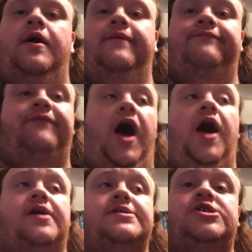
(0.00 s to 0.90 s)

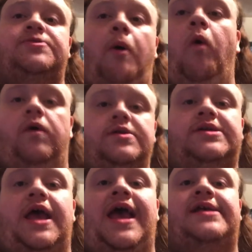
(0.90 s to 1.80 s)
Fox Sports
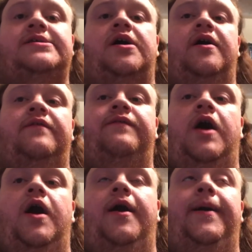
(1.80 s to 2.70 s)
as of
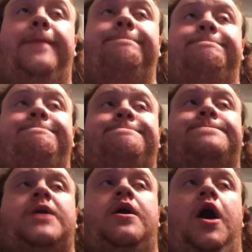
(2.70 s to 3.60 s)

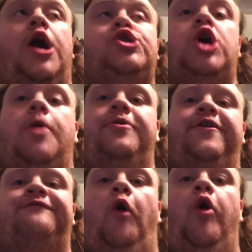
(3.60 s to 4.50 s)
October the
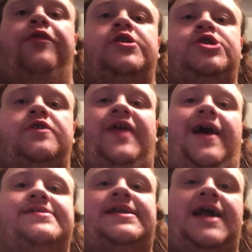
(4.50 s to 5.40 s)
4th,
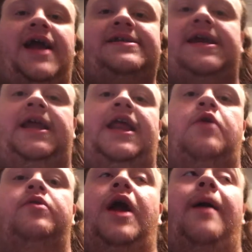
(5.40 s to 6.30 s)
2019.
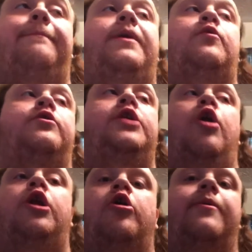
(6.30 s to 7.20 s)
It will
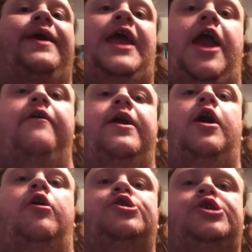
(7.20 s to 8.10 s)
no longer be airing
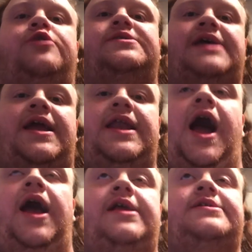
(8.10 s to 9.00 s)
on Tuesday
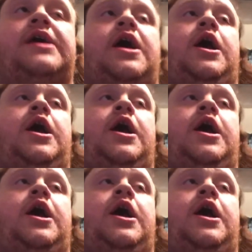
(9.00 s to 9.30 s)
nights,